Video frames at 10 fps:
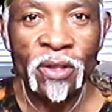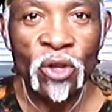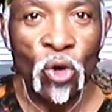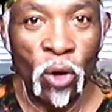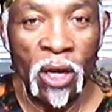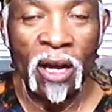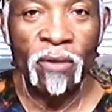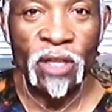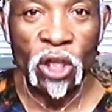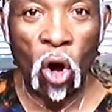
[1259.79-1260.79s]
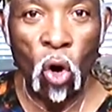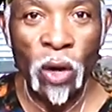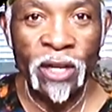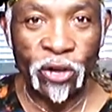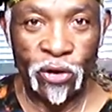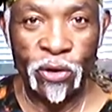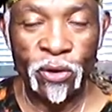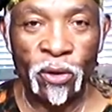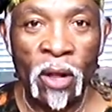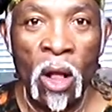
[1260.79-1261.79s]
Your love is
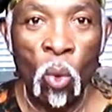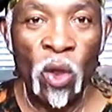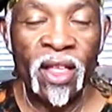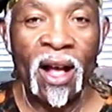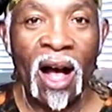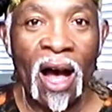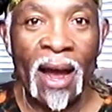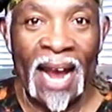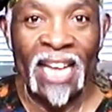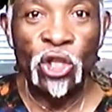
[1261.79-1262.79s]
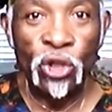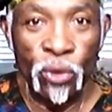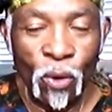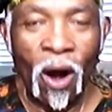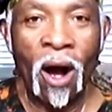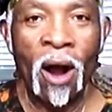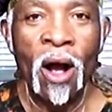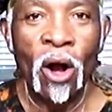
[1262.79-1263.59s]
co-eternal with God, as you are